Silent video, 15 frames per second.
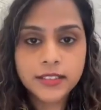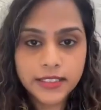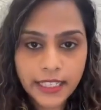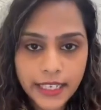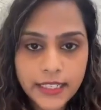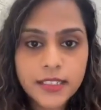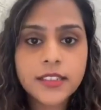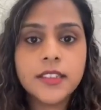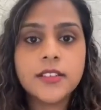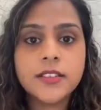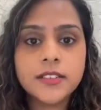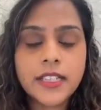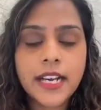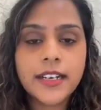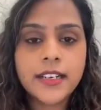That
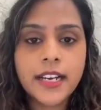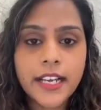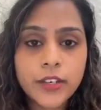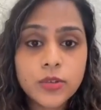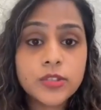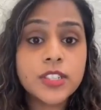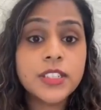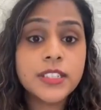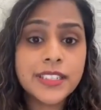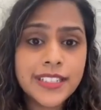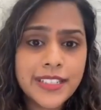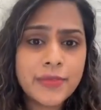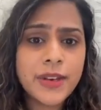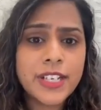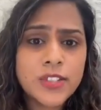glycogen
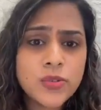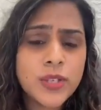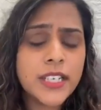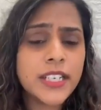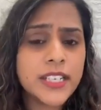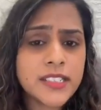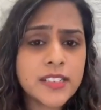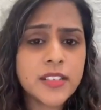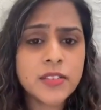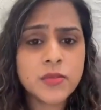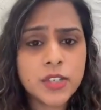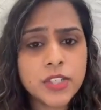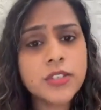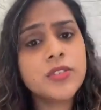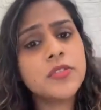eventually gets
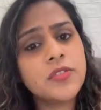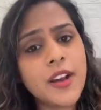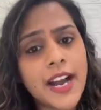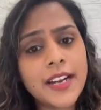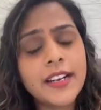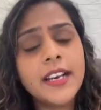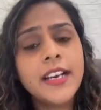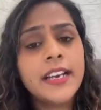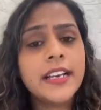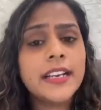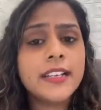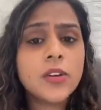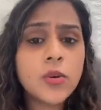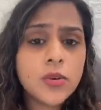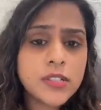converted to fat.
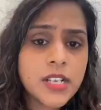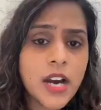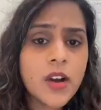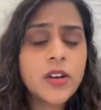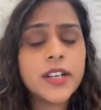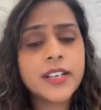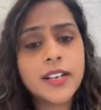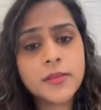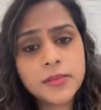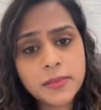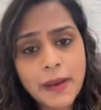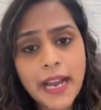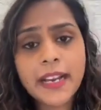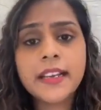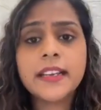It goes out, comes
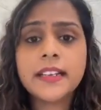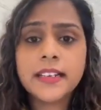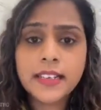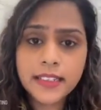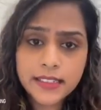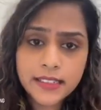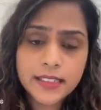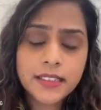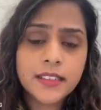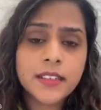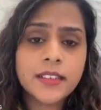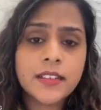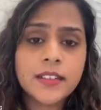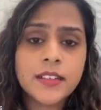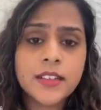back in, gets
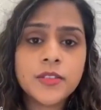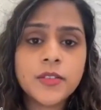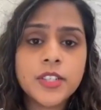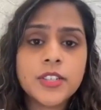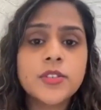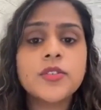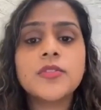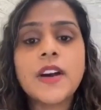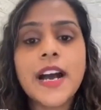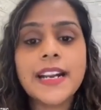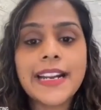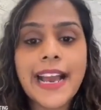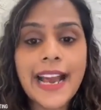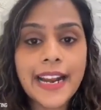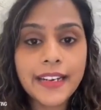converted to
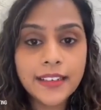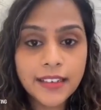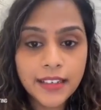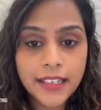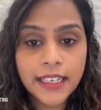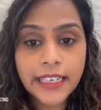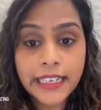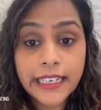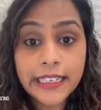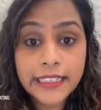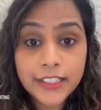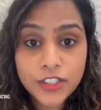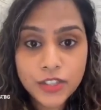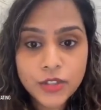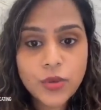fat, and it
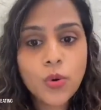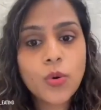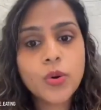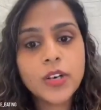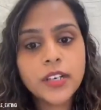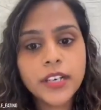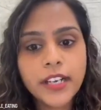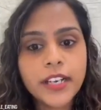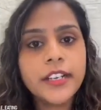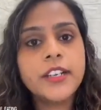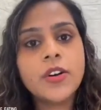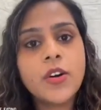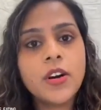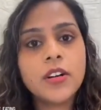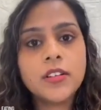is stored in
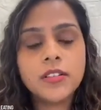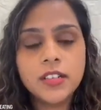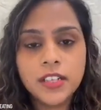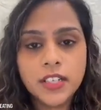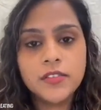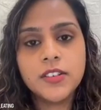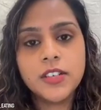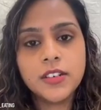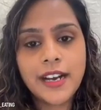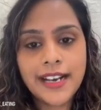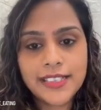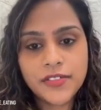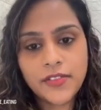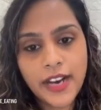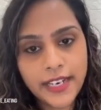your liver
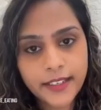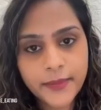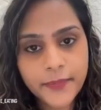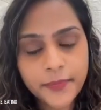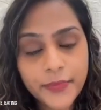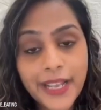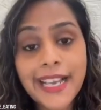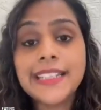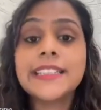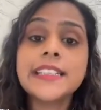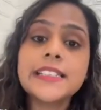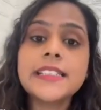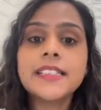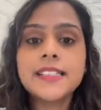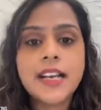as fat. And
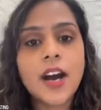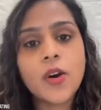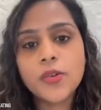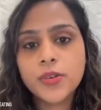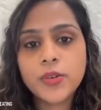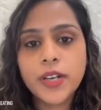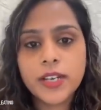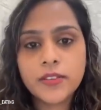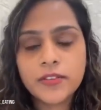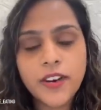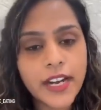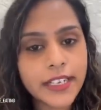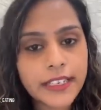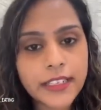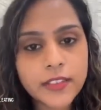this is how you get
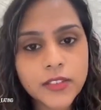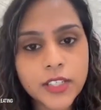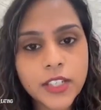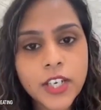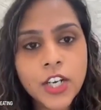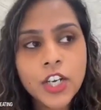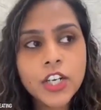fatty liver.